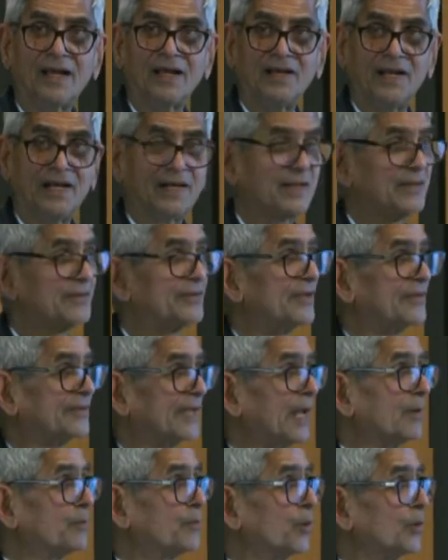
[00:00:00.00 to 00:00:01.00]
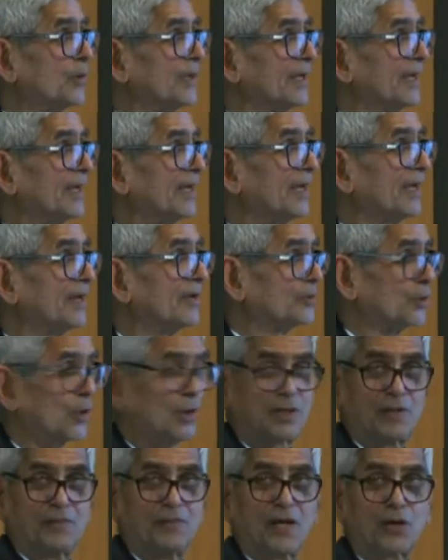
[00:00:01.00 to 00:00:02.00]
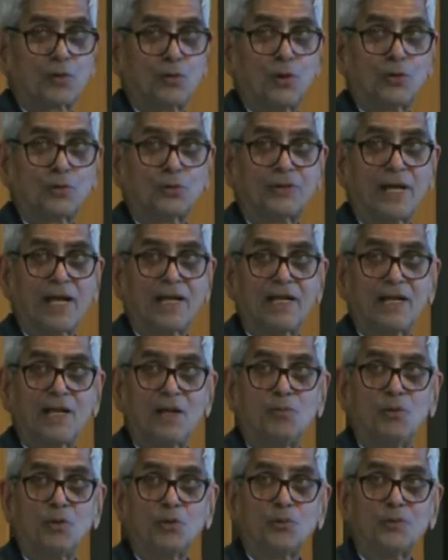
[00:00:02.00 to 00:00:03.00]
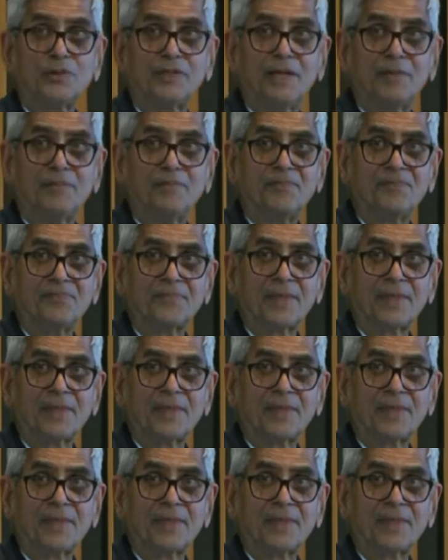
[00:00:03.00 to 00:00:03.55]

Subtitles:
Latest is Cal Poly. Shortly we are going to sign an MOU with them.